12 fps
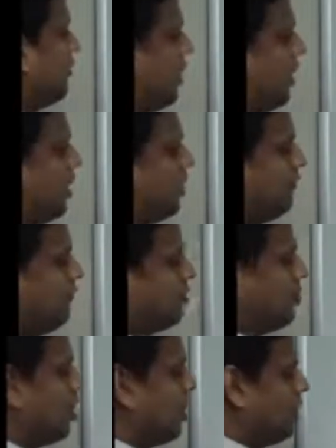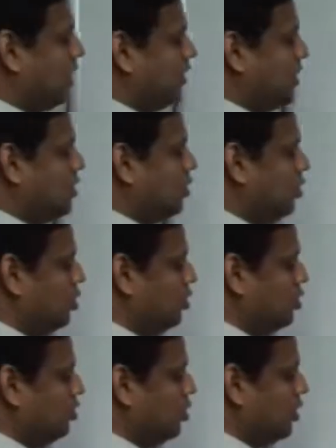playing a football,
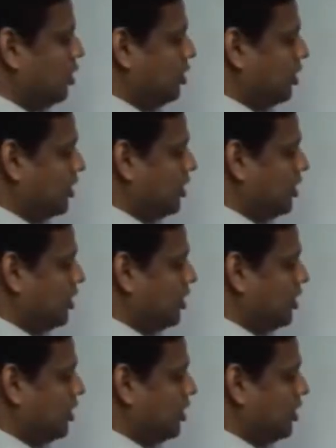you would